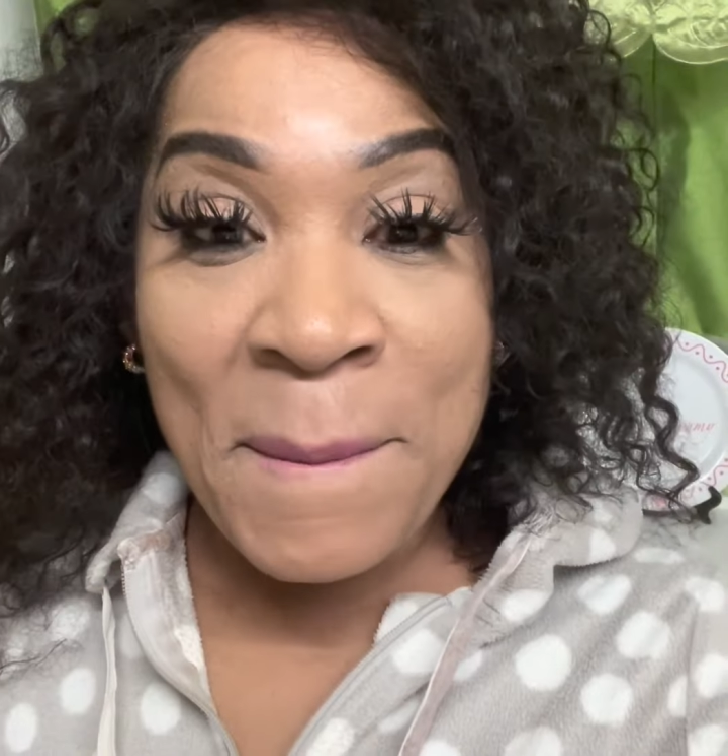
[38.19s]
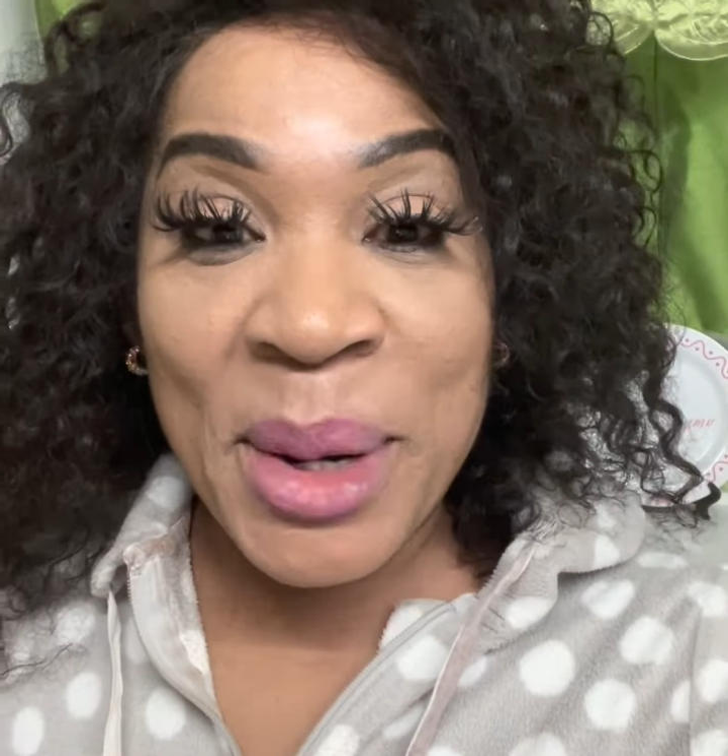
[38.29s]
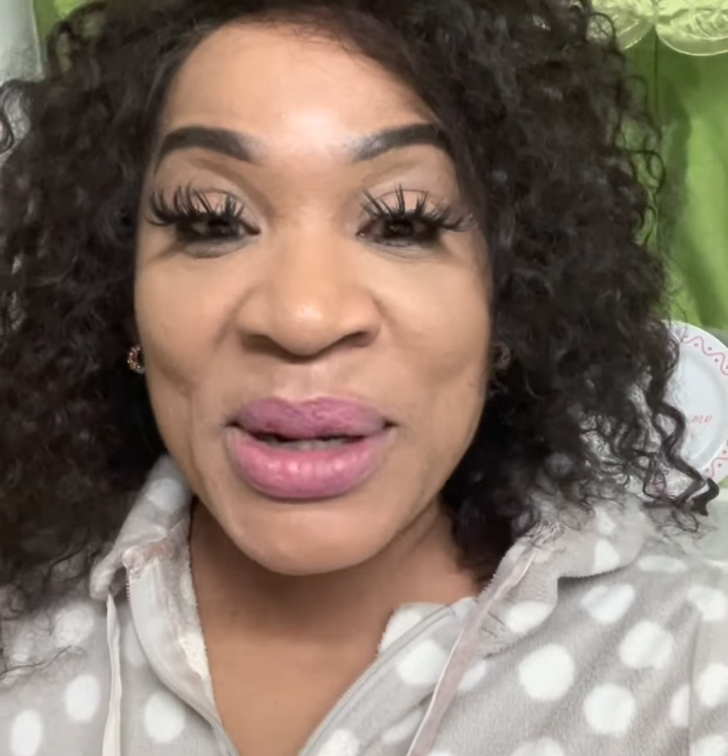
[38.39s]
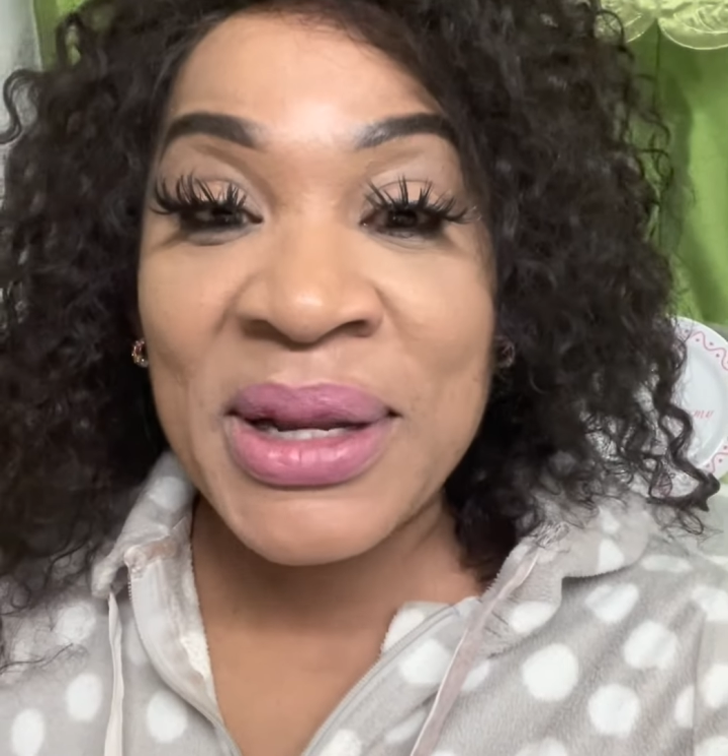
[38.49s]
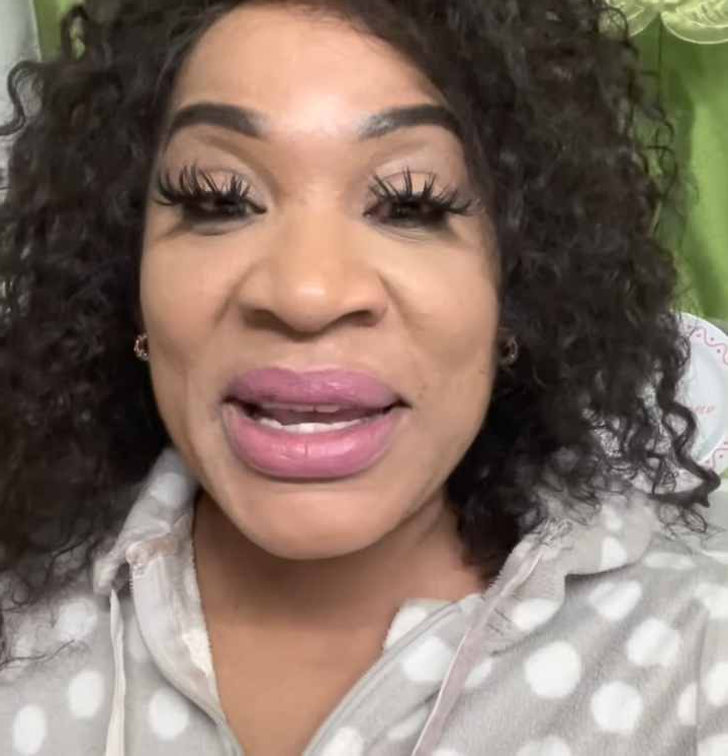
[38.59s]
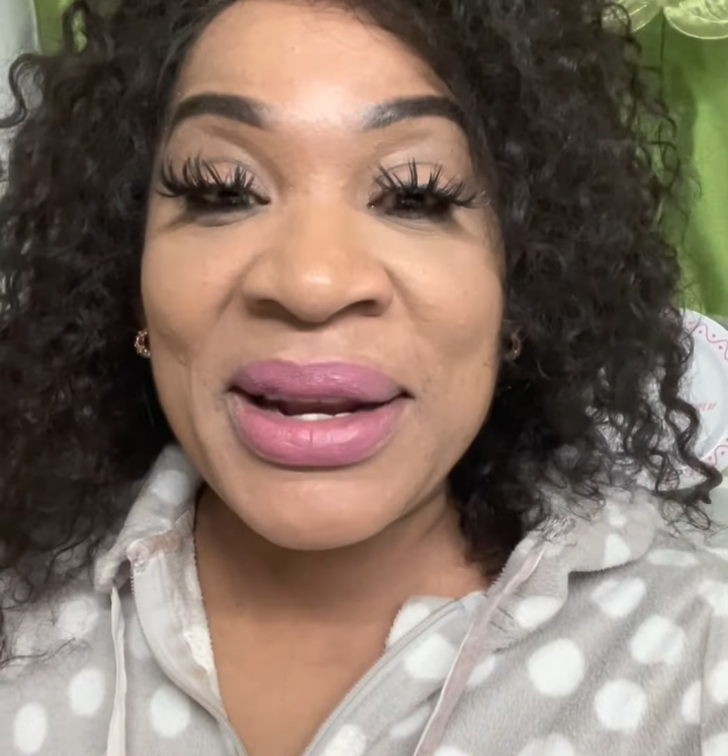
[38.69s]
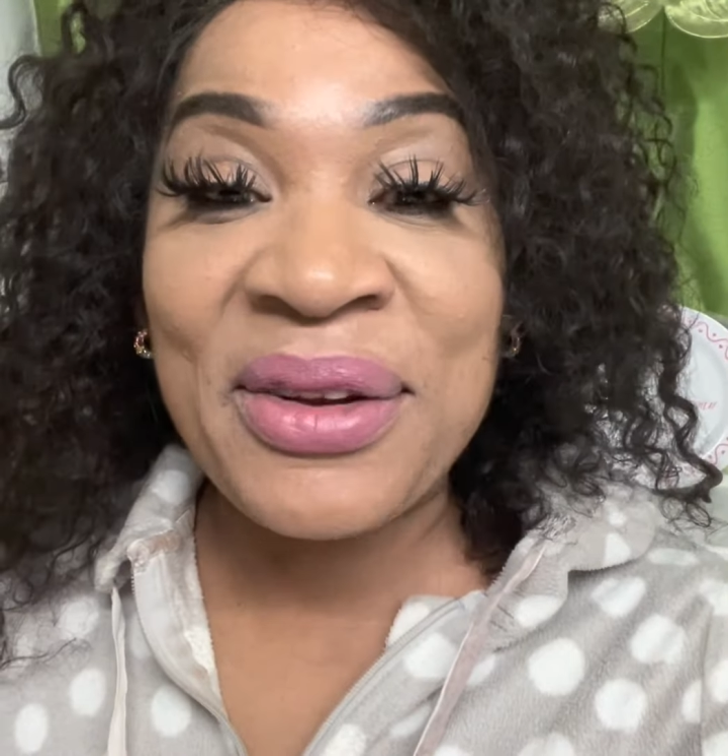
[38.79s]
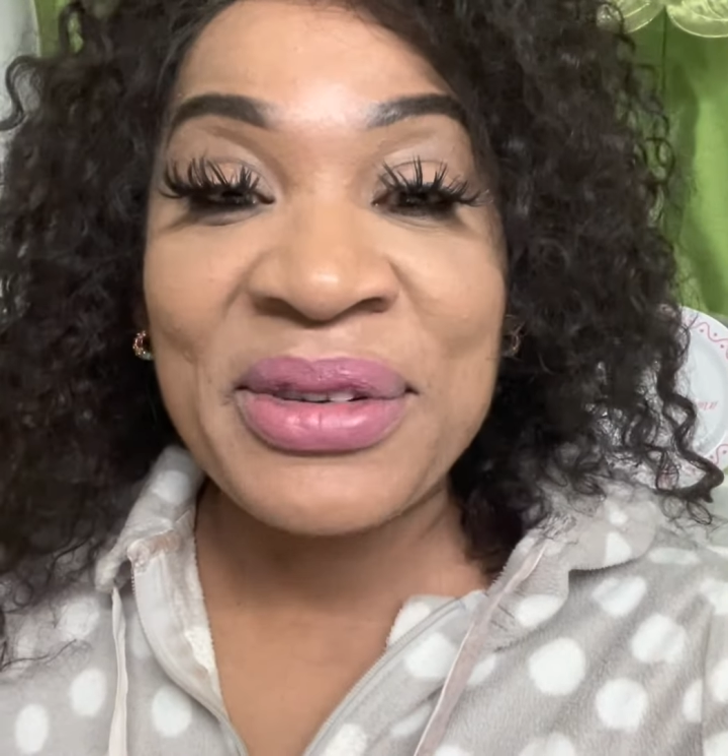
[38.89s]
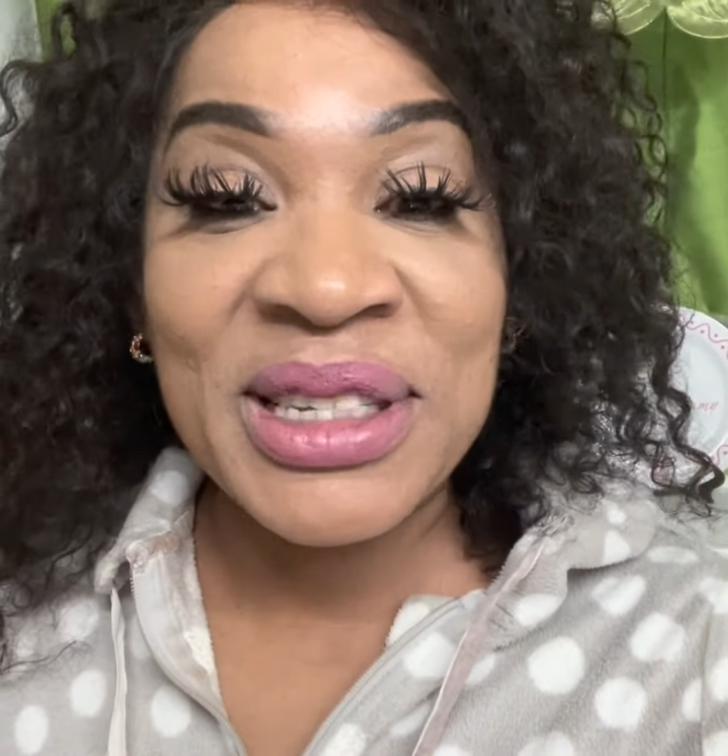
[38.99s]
but in a